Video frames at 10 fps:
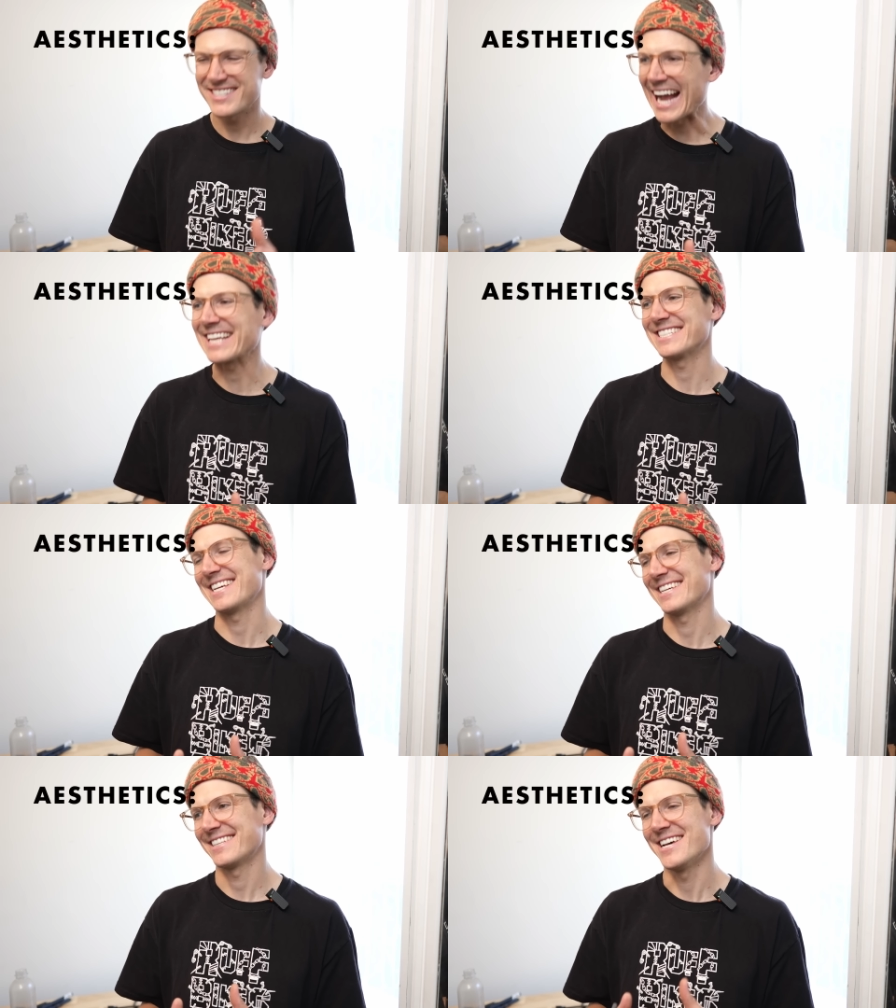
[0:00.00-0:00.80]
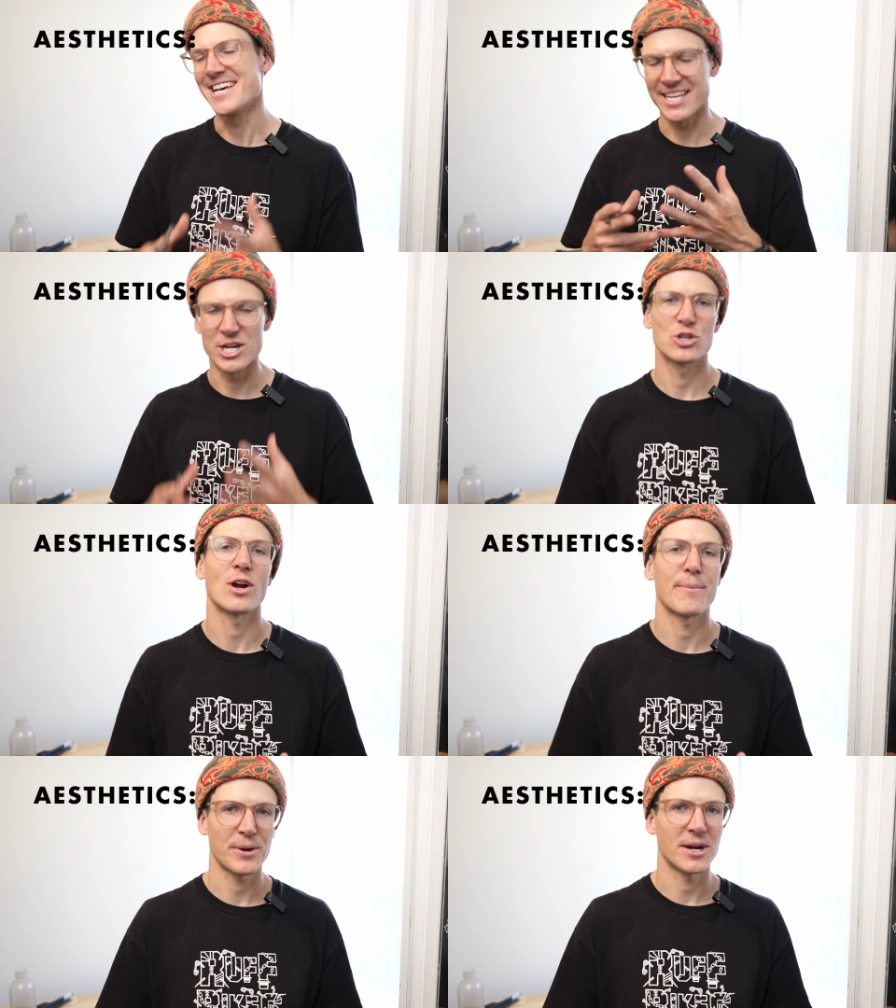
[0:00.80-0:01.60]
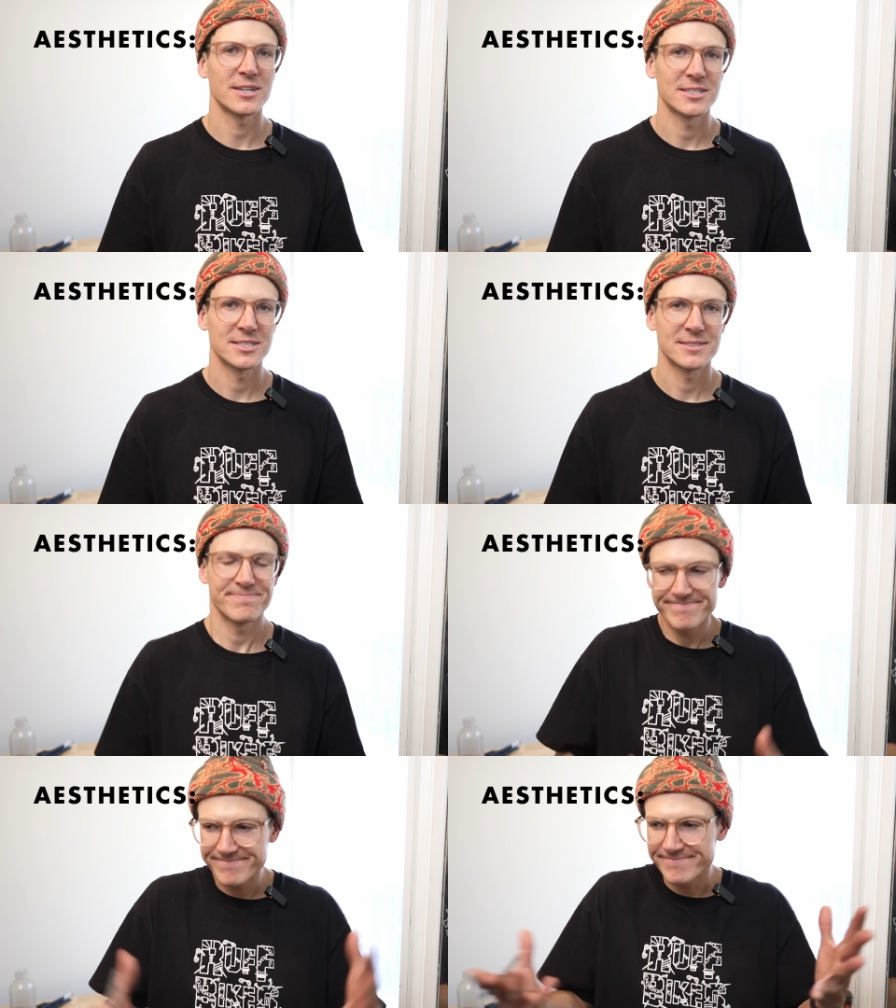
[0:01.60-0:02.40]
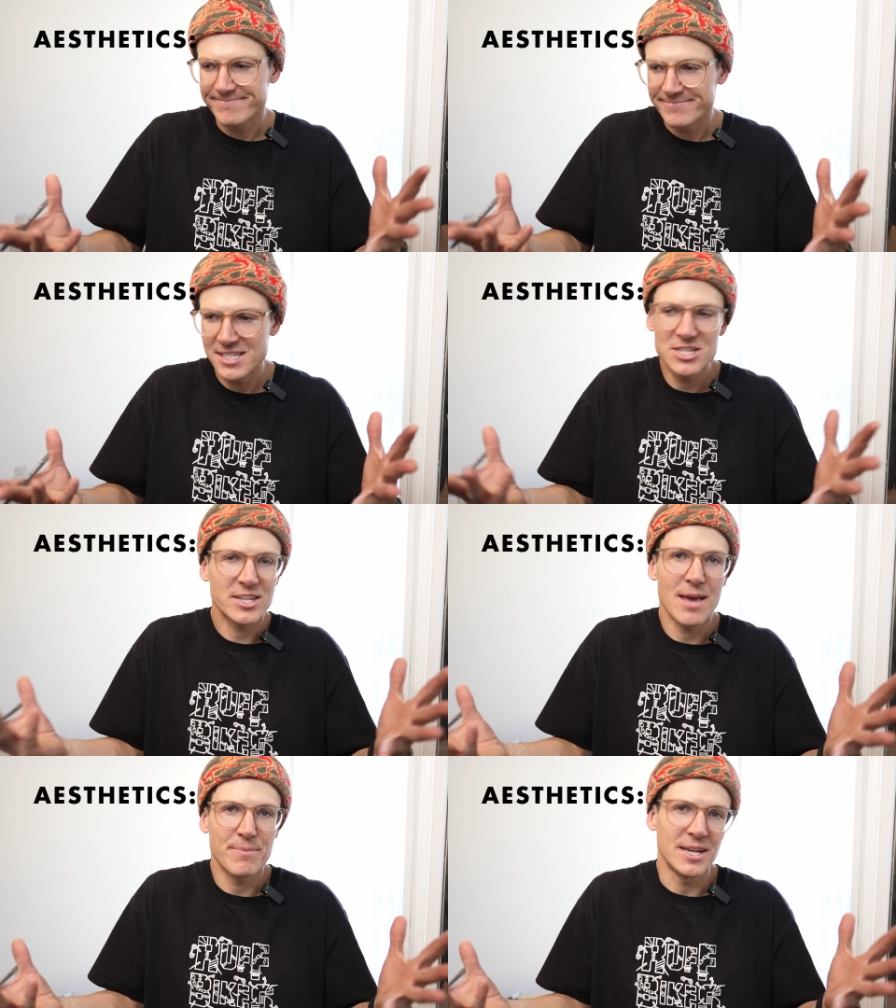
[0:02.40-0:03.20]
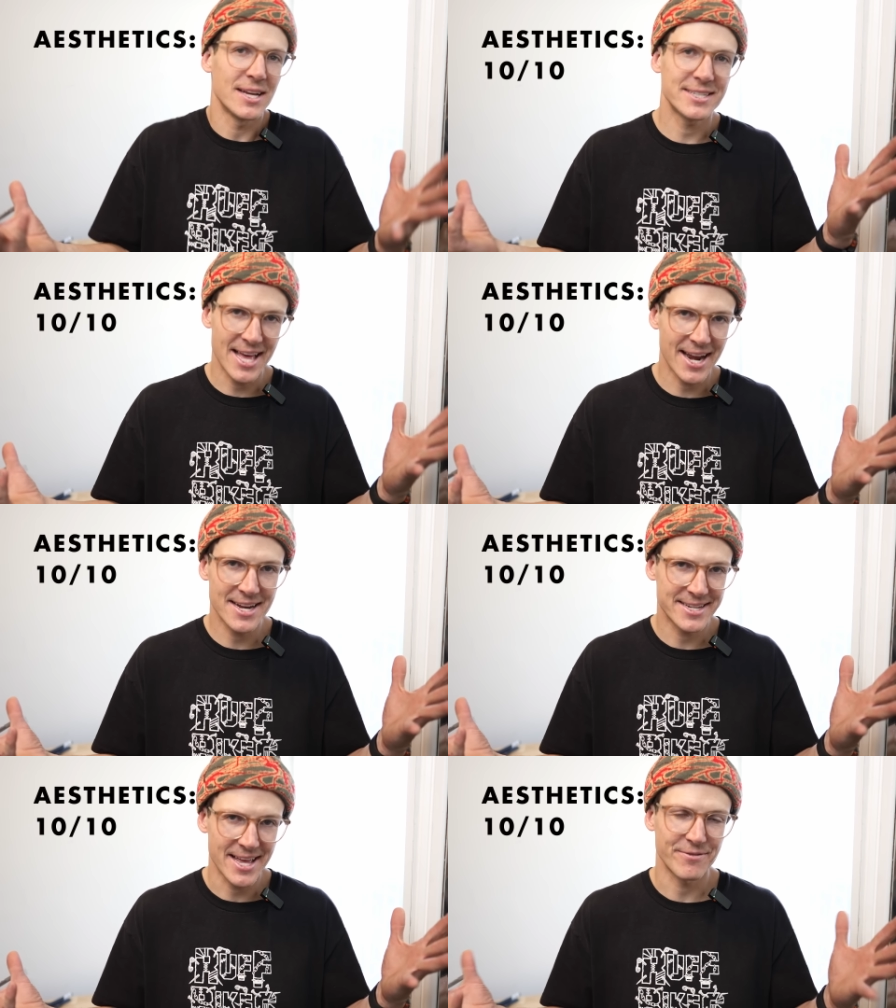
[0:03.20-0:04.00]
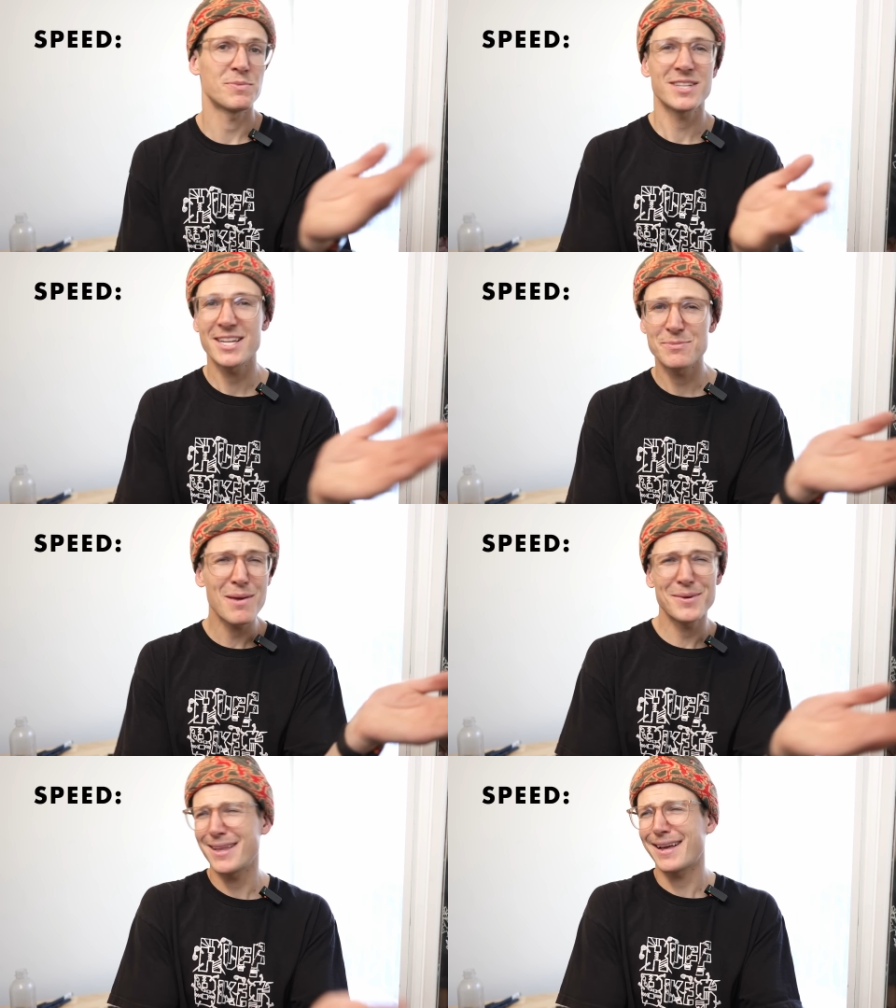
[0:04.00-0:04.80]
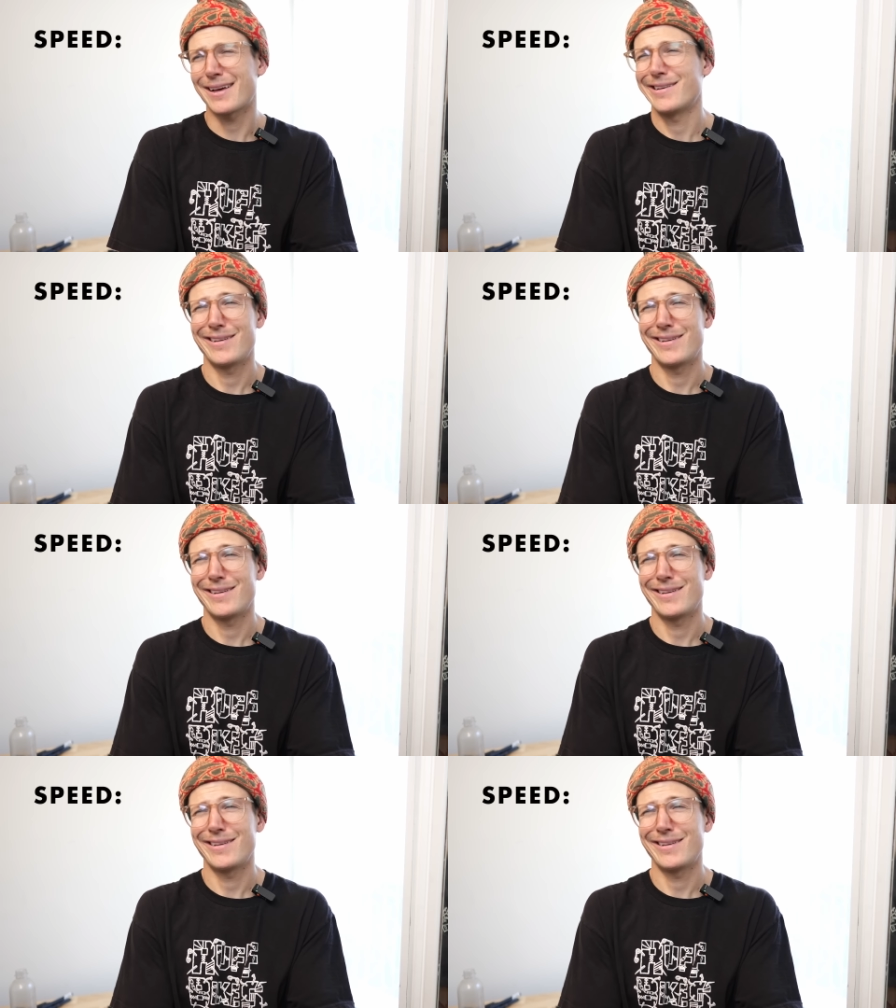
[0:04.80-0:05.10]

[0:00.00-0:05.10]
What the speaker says: sexy than a drop bar. You just can't beat it. 10 out of 10. Besides maybe like